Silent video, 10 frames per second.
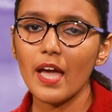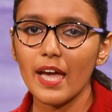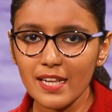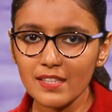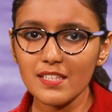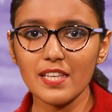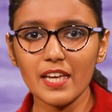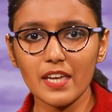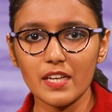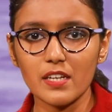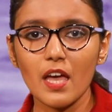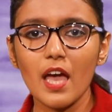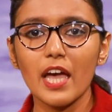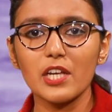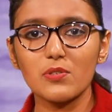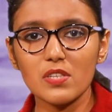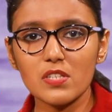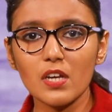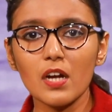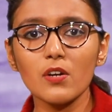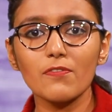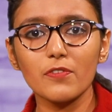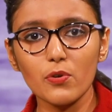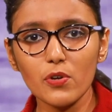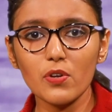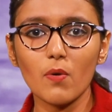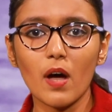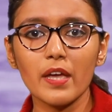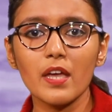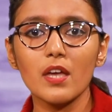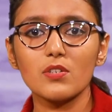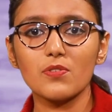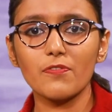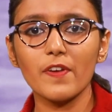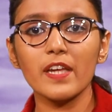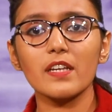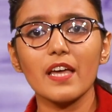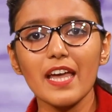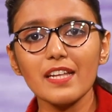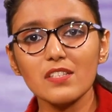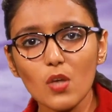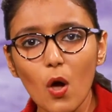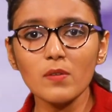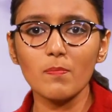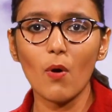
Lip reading: In the second, it was turn of Uruguay to field its own